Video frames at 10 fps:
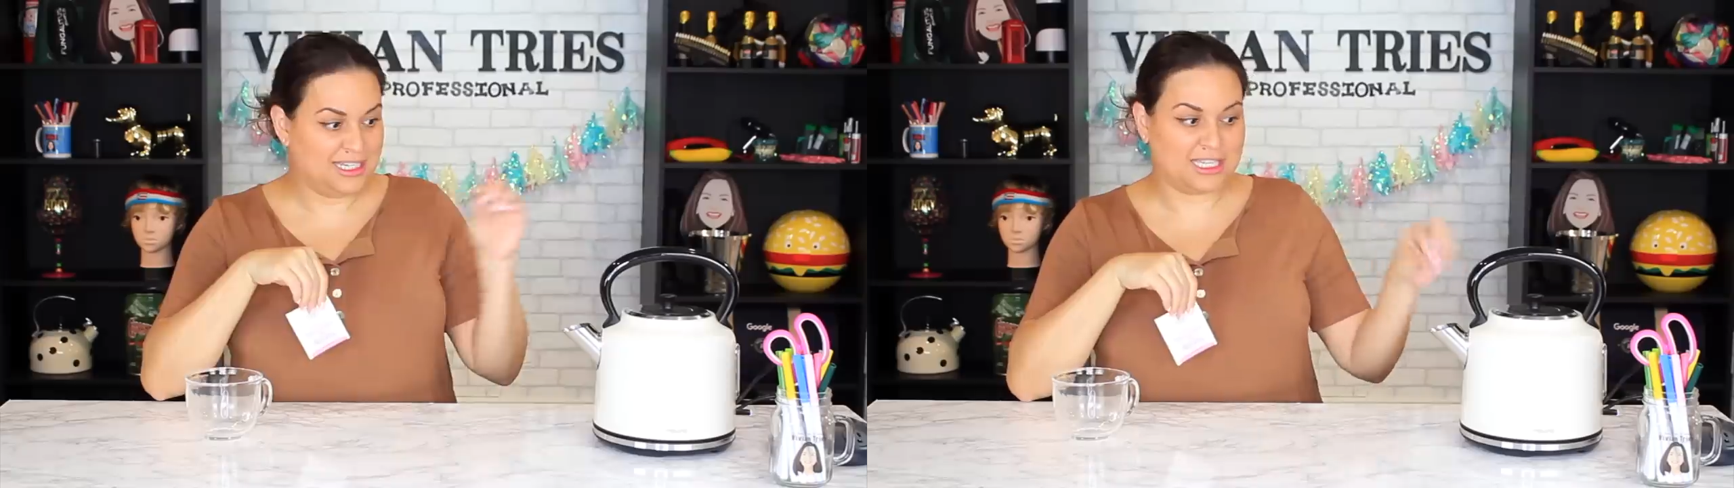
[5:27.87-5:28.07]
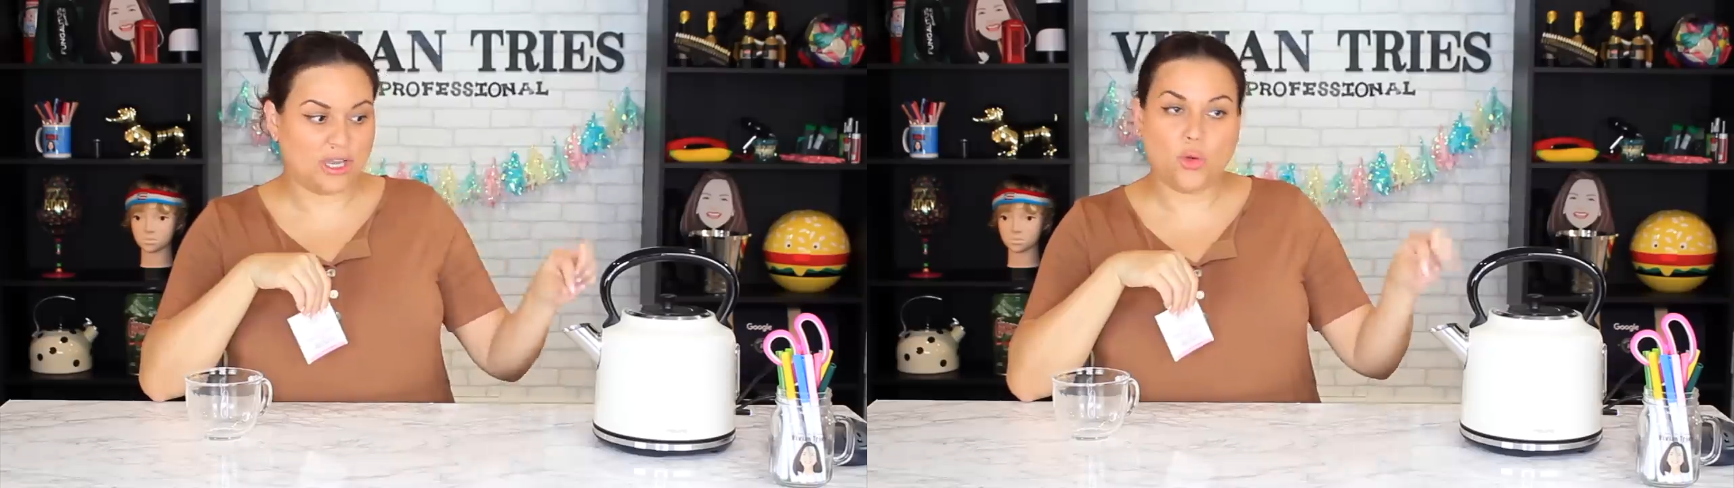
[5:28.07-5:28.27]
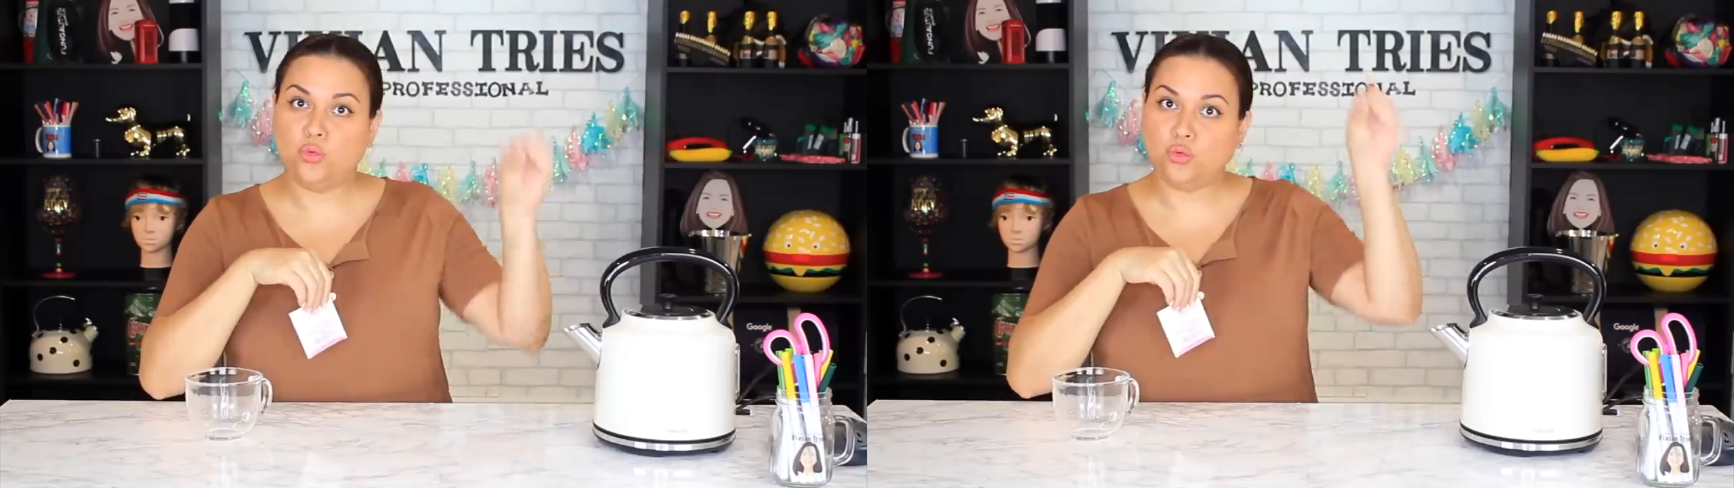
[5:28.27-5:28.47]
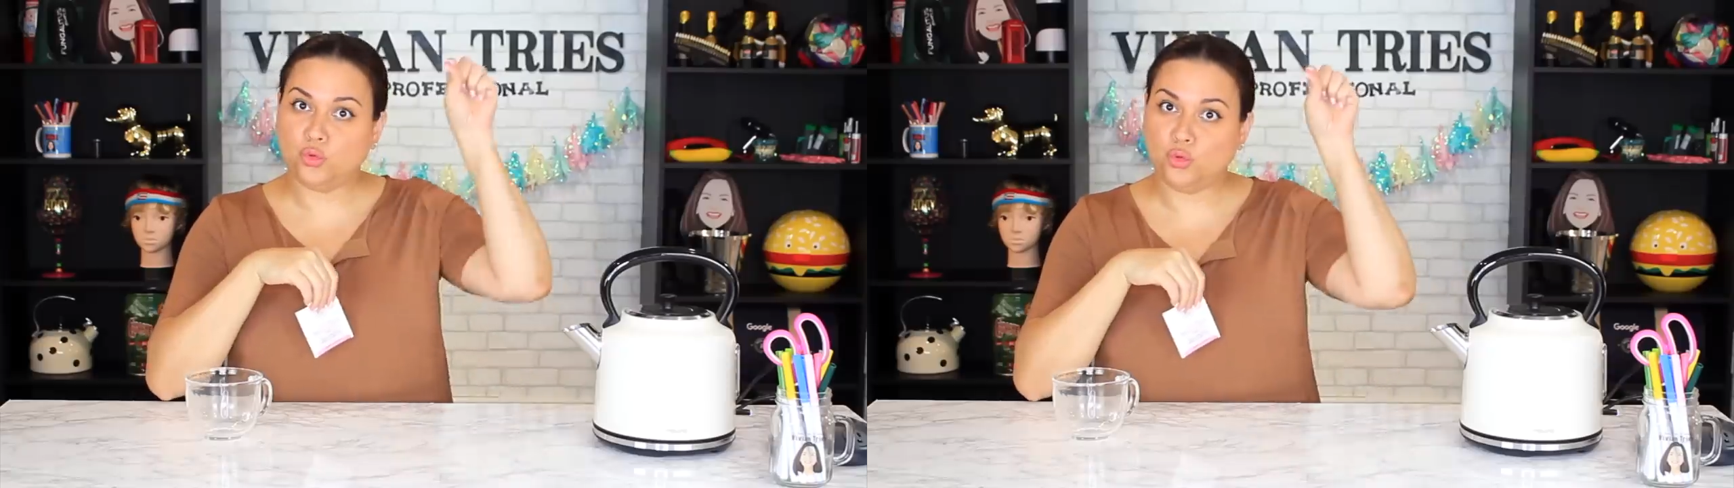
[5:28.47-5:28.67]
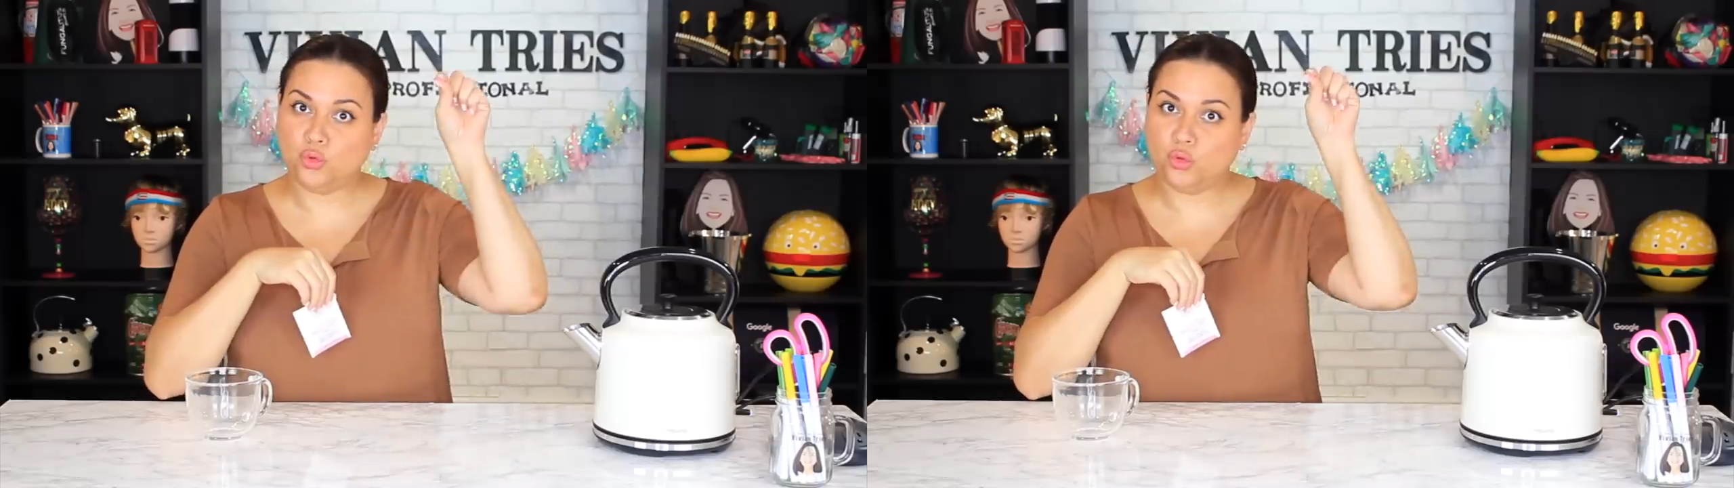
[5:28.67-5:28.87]
Does it go?
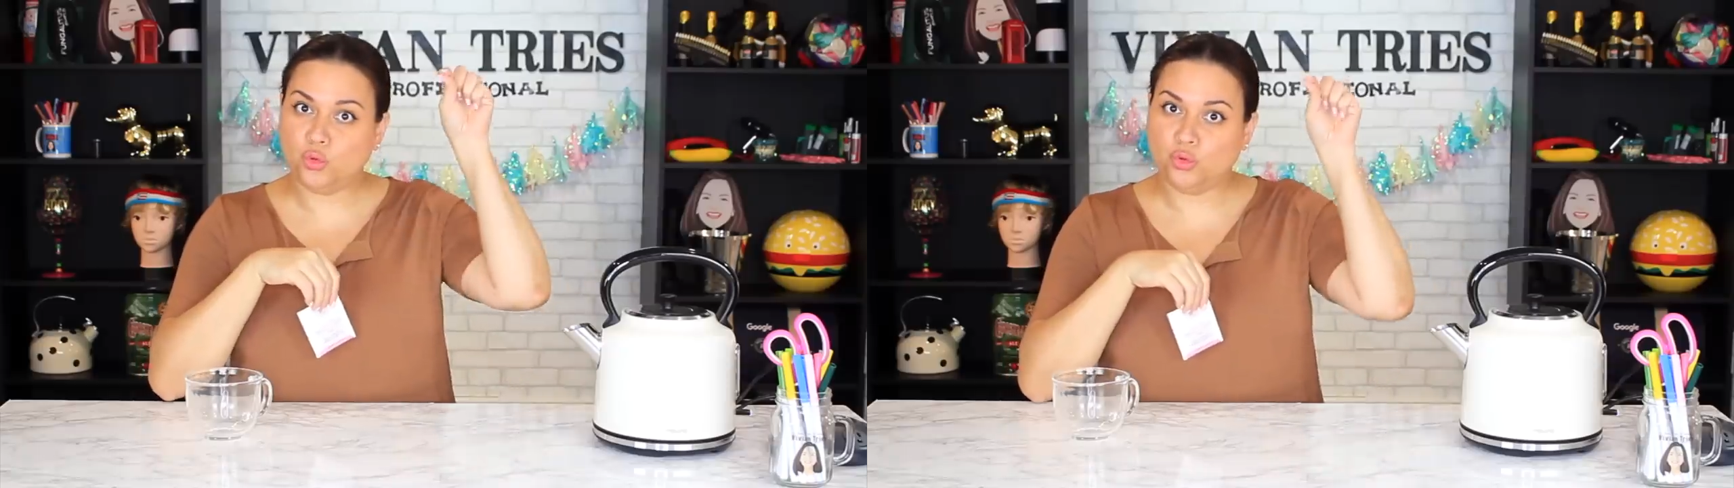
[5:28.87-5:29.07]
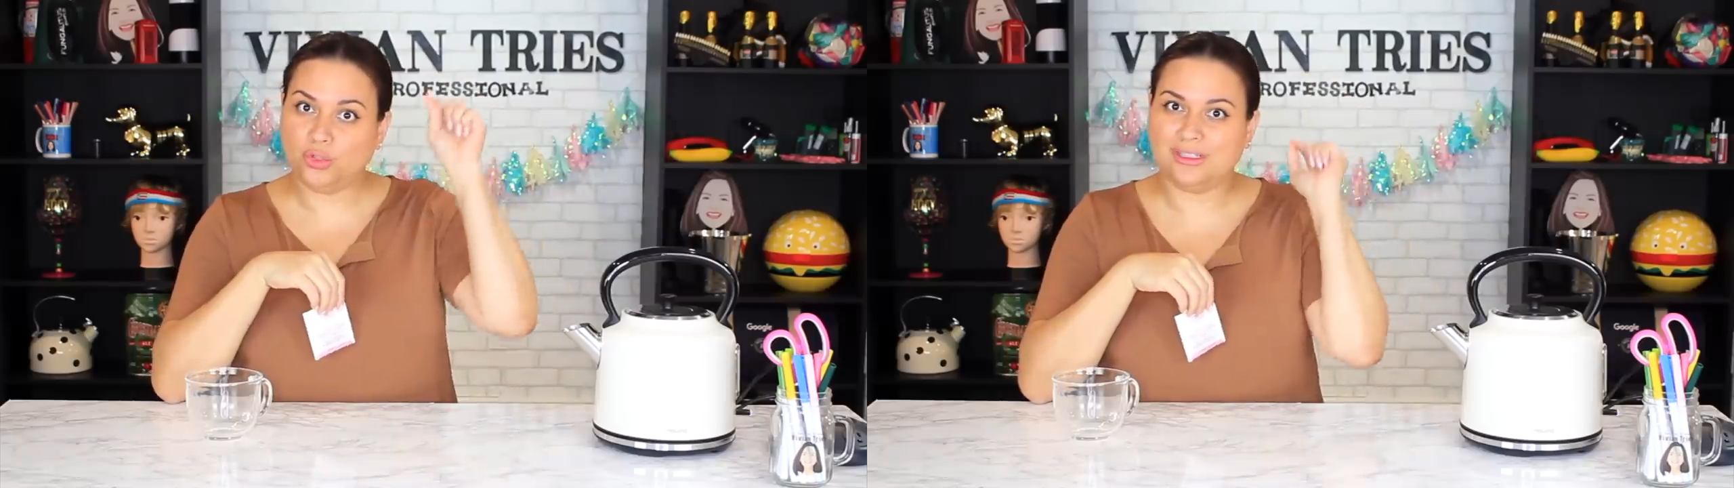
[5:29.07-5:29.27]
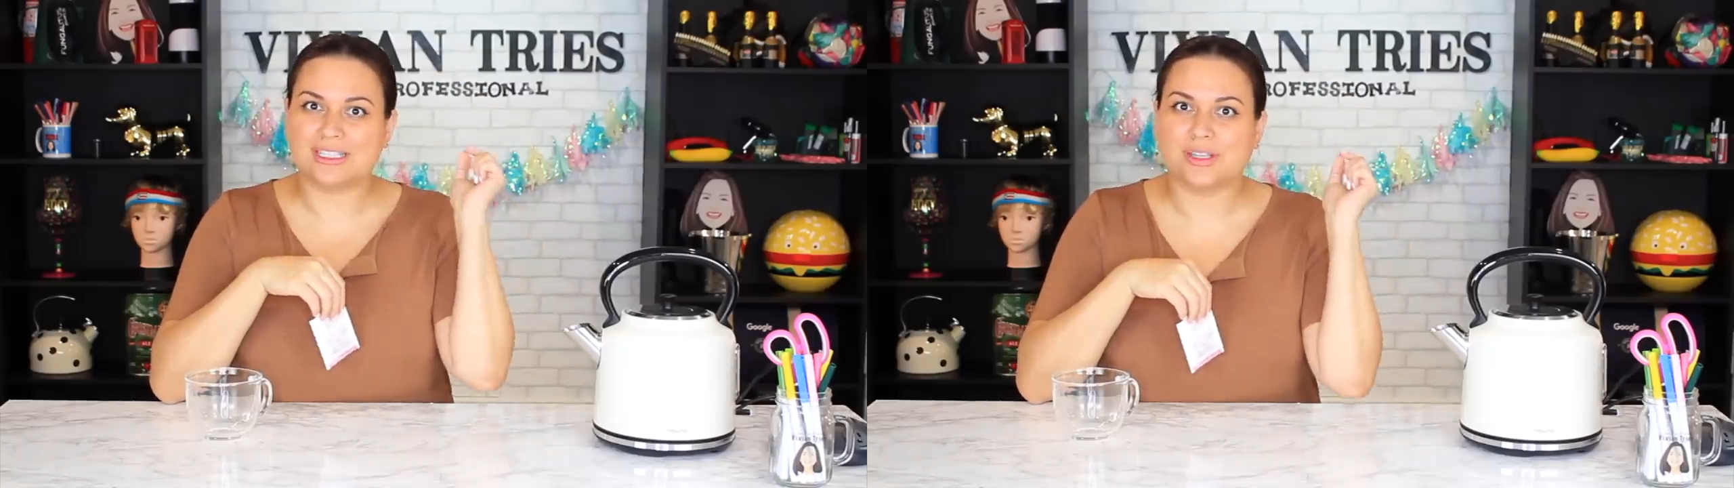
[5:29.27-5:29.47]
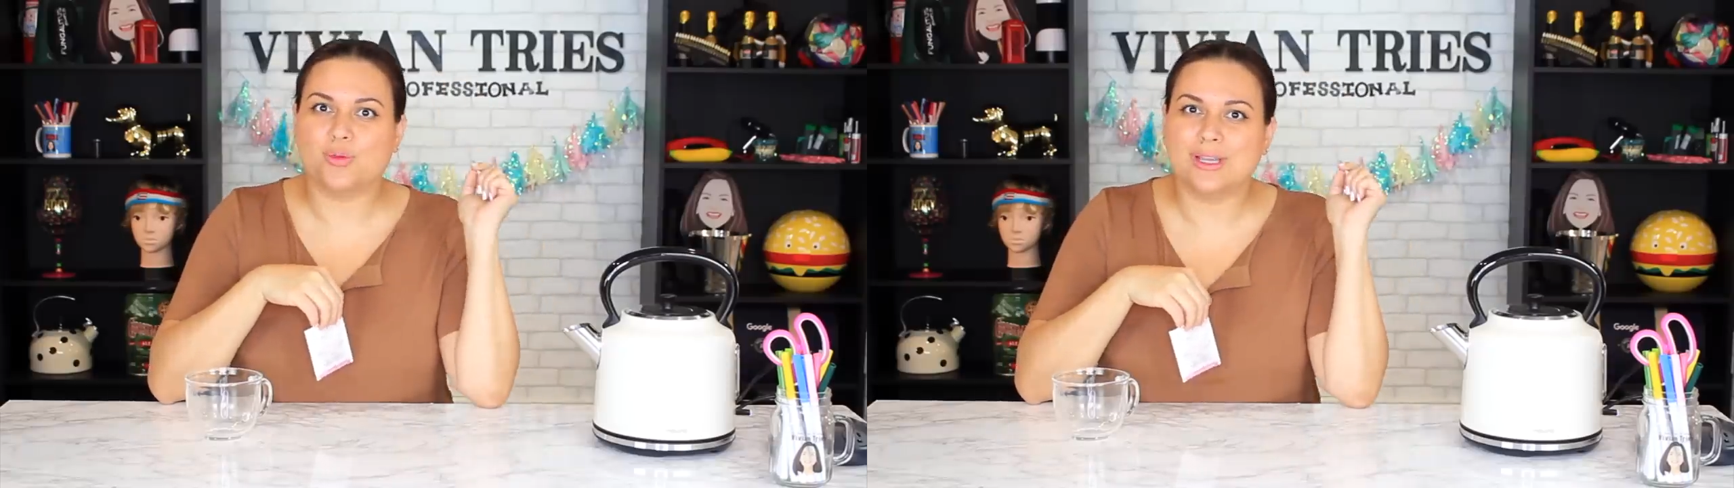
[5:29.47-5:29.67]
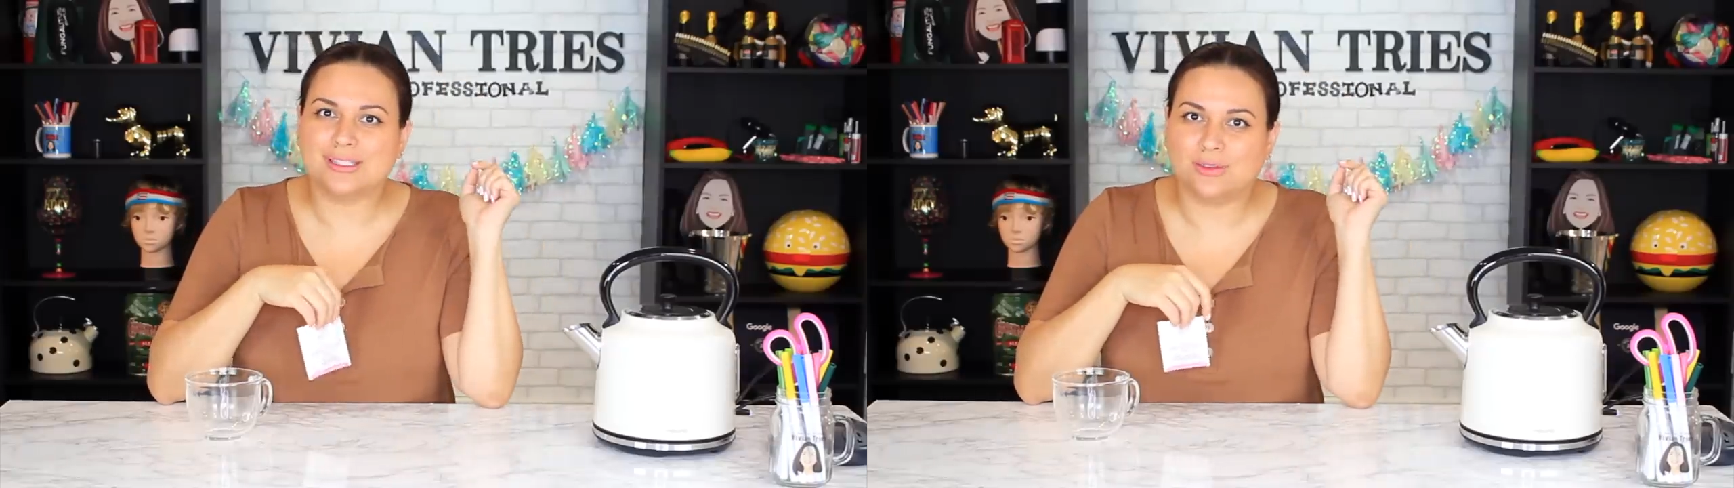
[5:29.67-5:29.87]
Does it
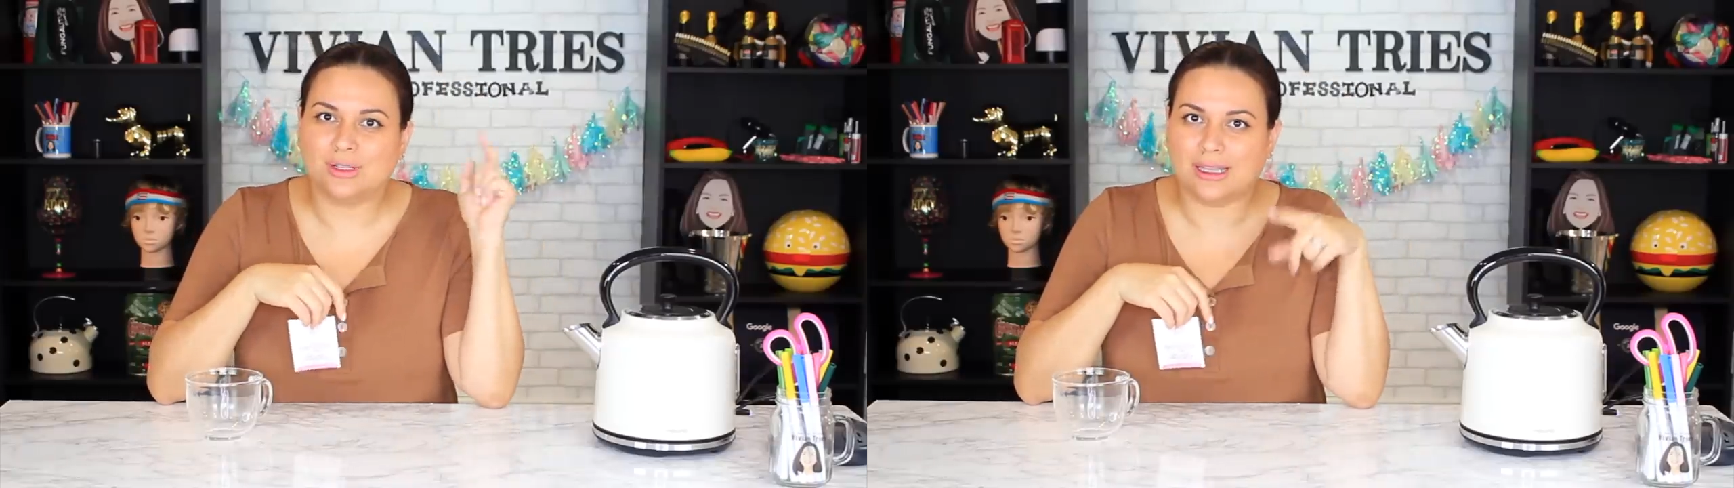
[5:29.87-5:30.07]
whistle